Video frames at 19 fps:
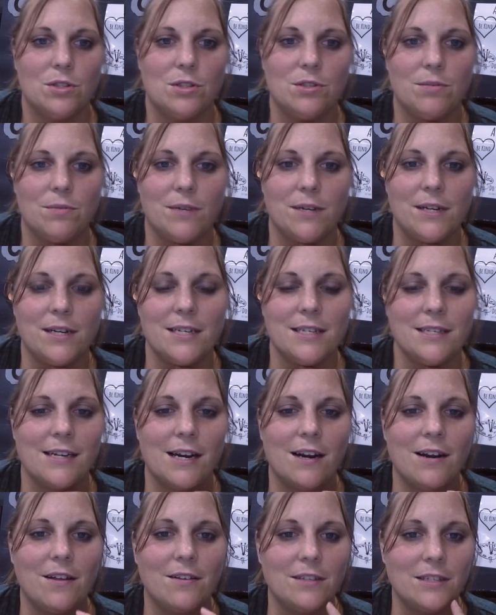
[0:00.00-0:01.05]
so we're going to
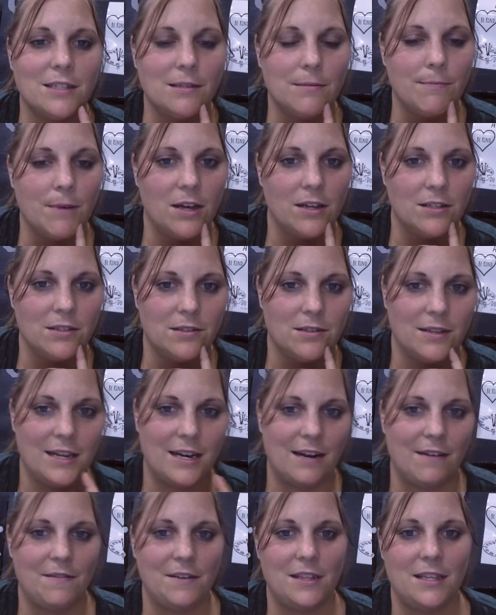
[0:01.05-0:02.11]
start out small so that
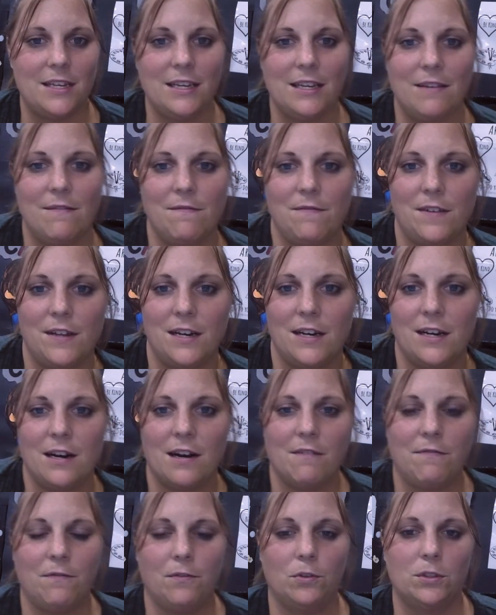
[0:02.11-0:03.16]
everything can fit in
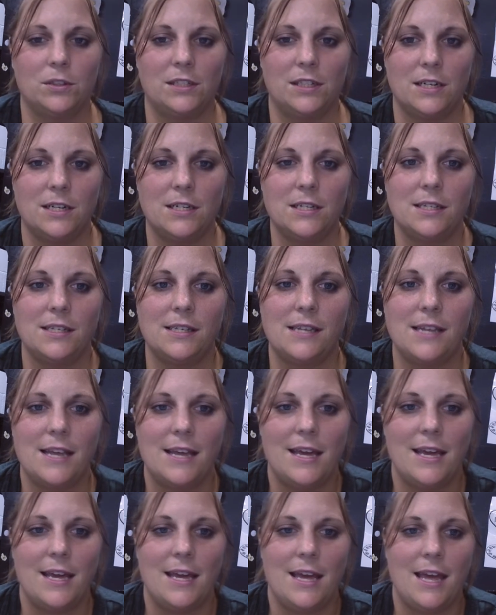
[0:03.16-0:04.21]
our folders.
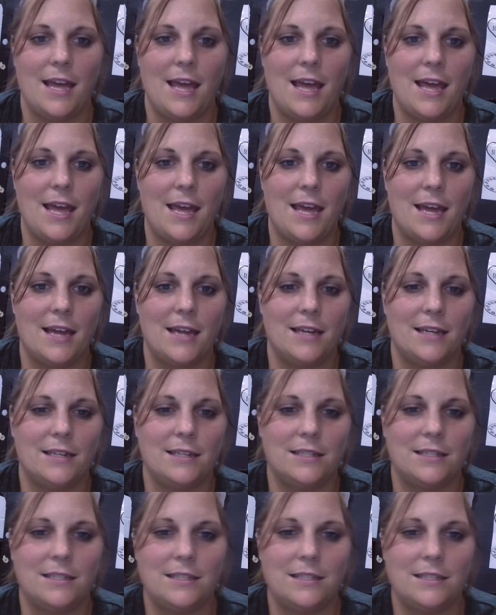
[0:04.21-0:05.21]
And